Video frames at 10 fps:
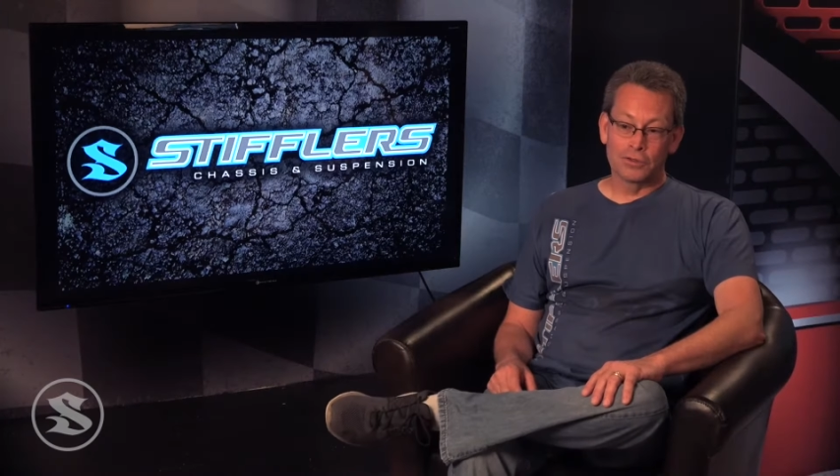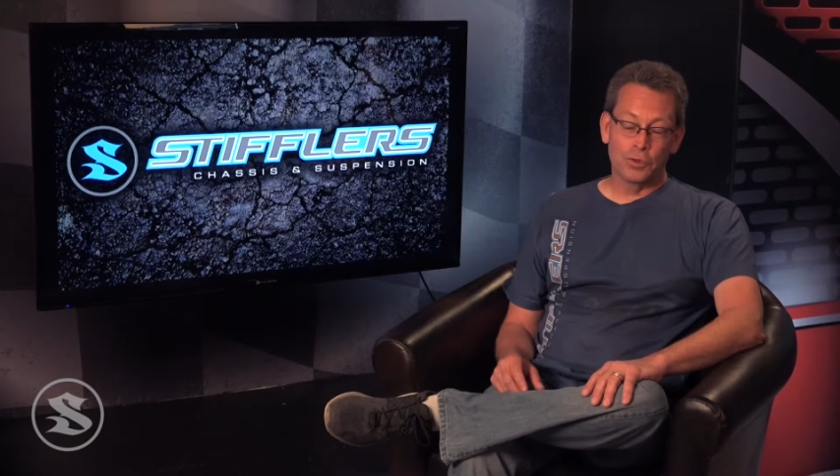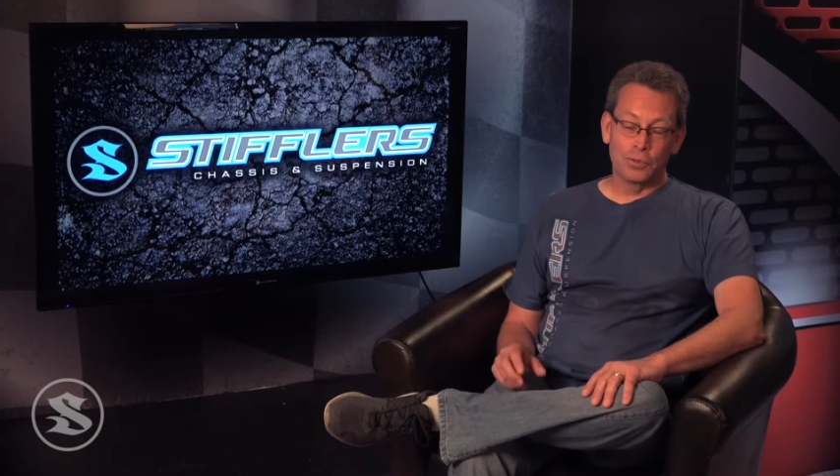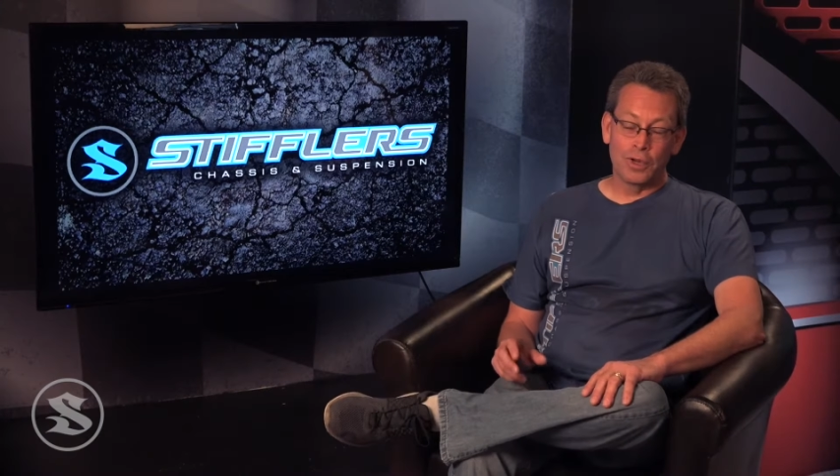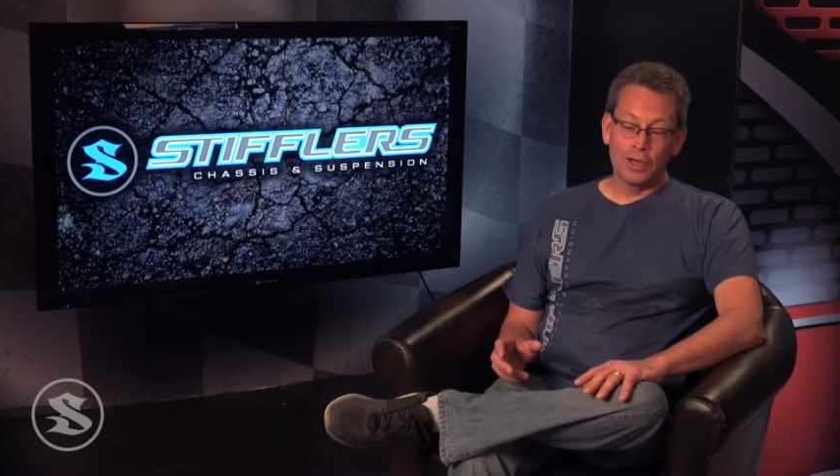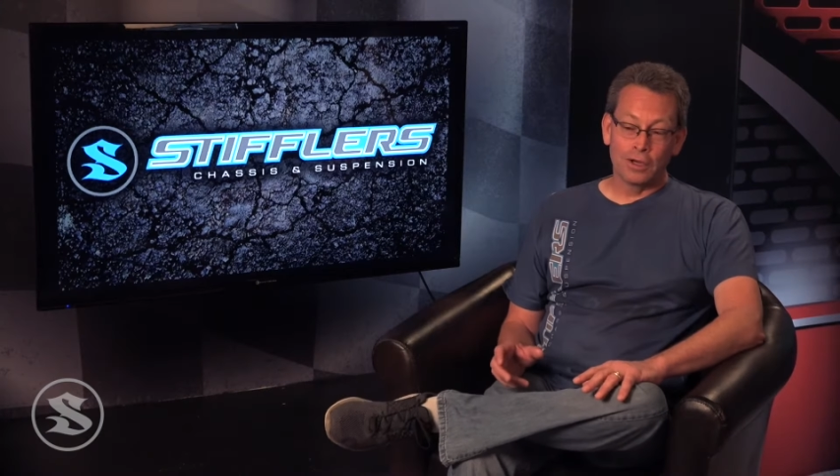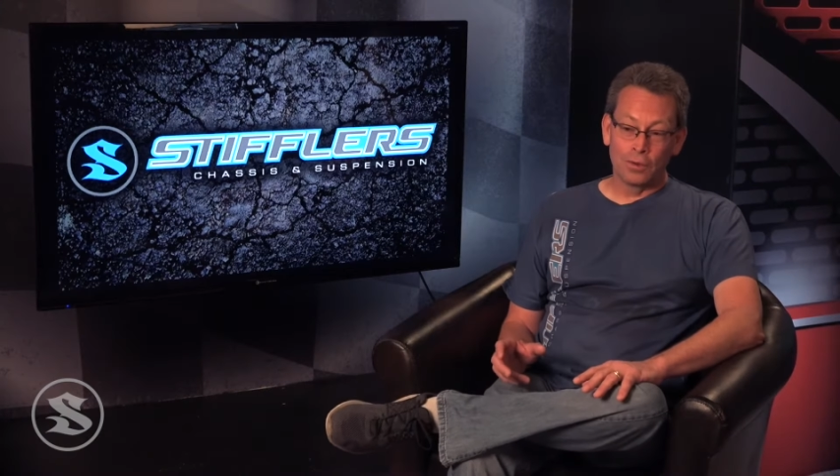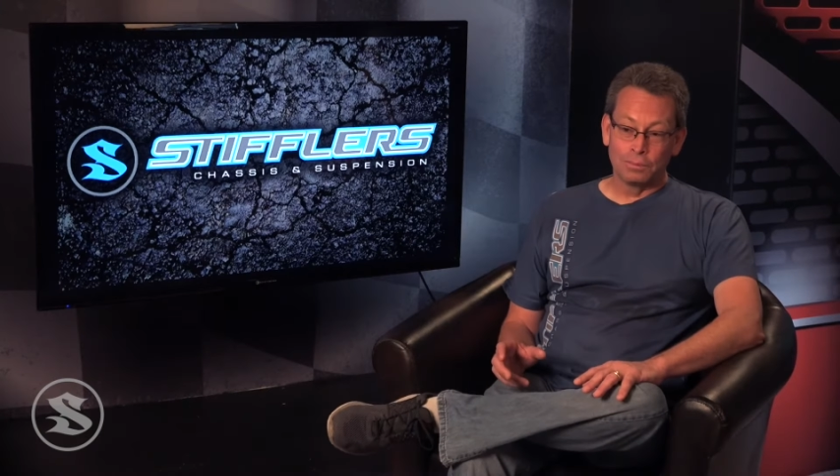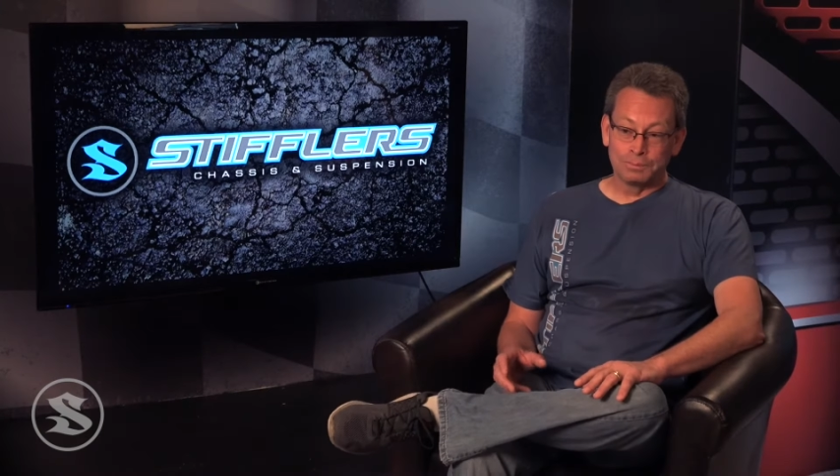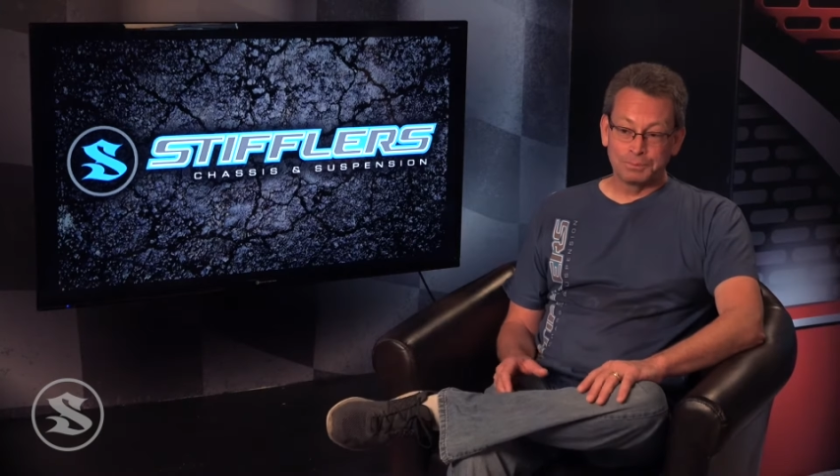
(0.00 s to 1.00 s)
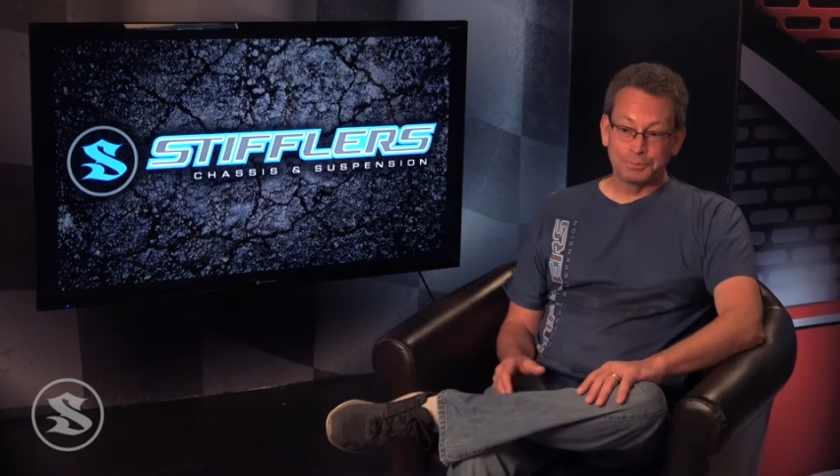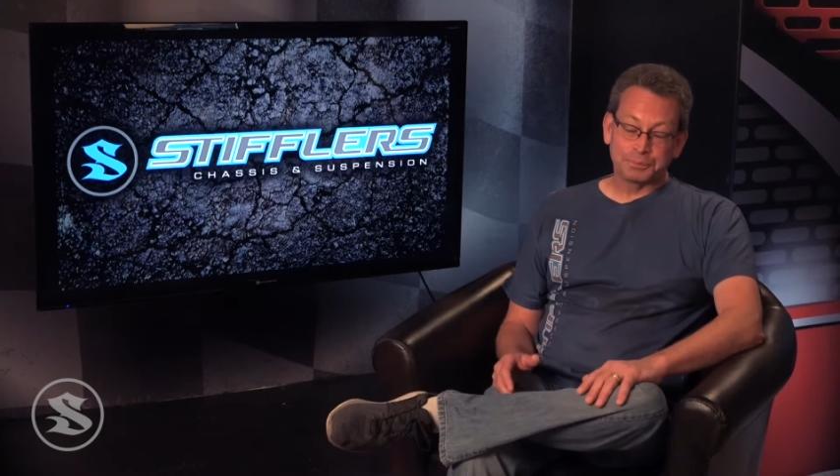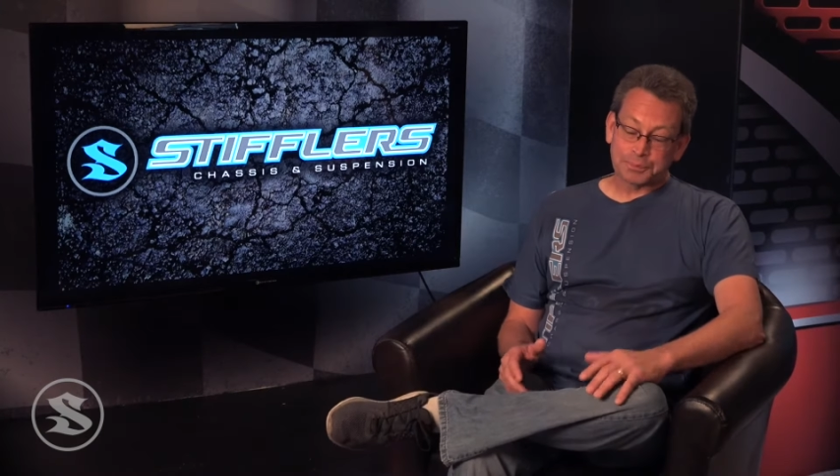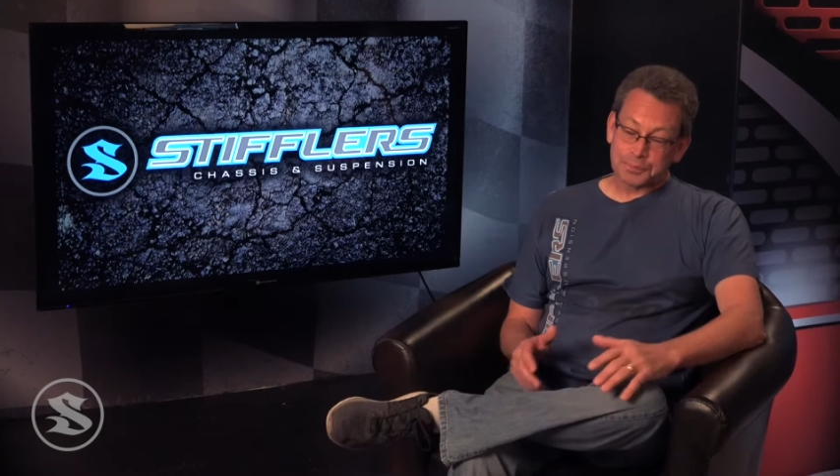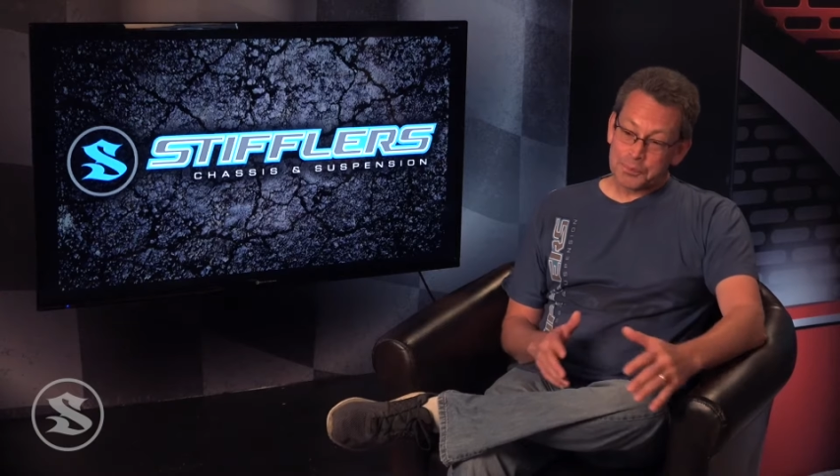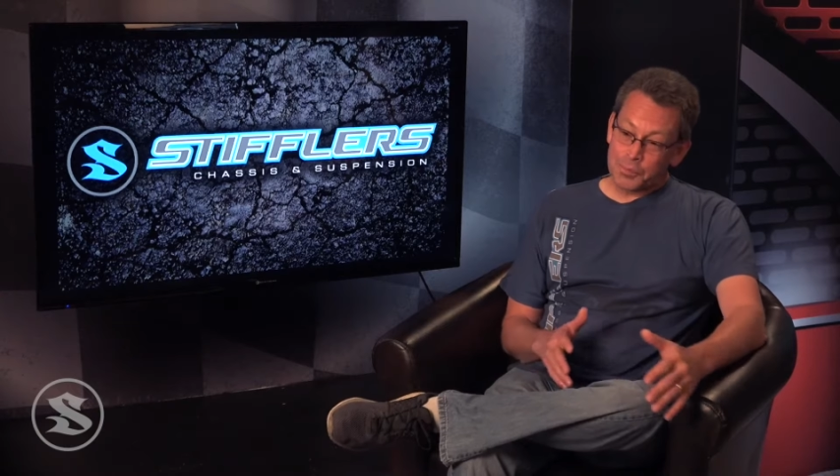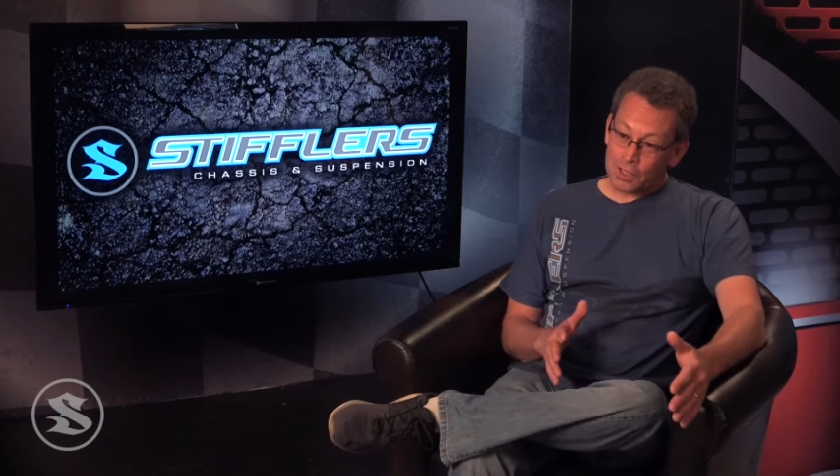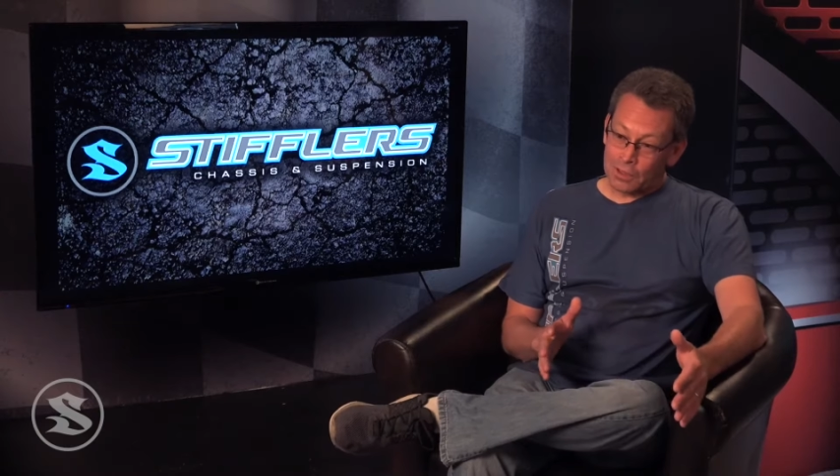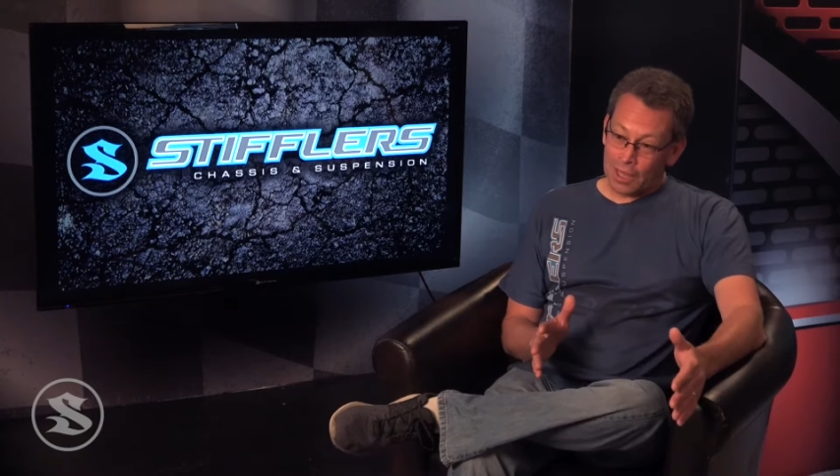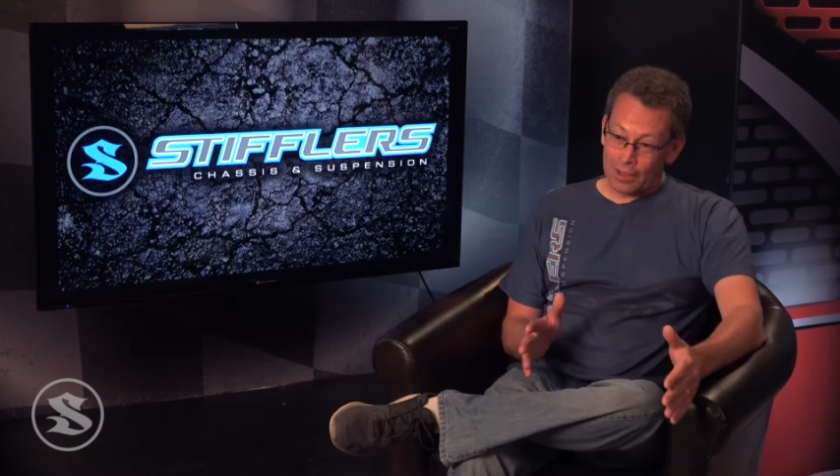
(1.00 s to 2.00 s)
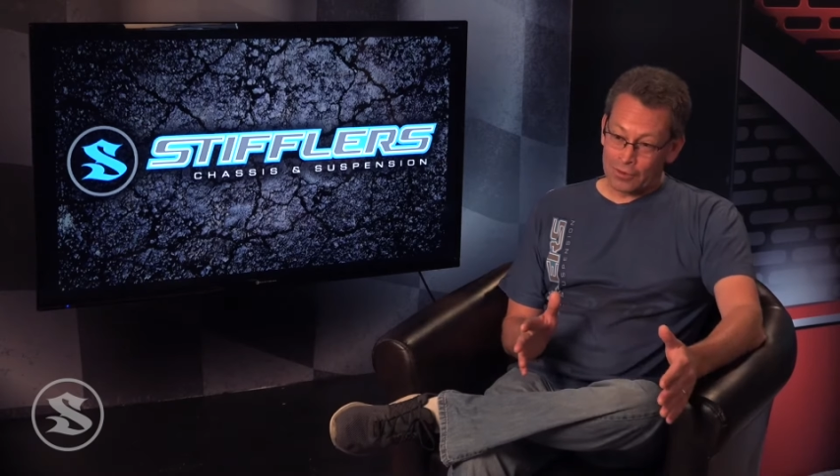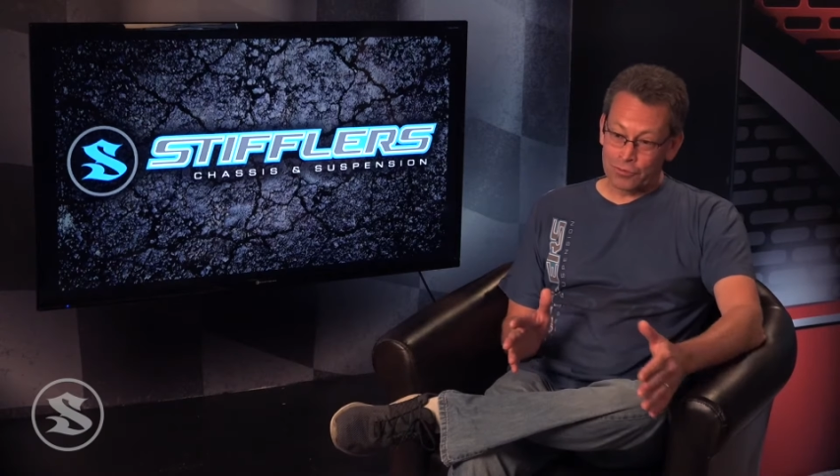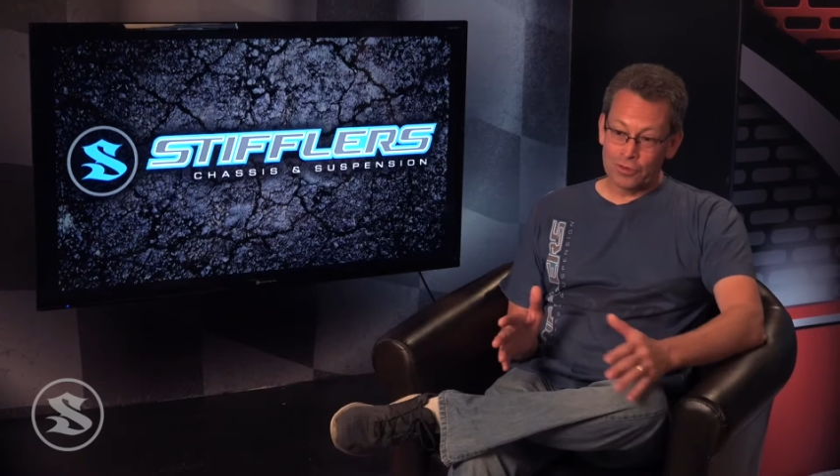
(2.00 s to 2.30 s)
So now, as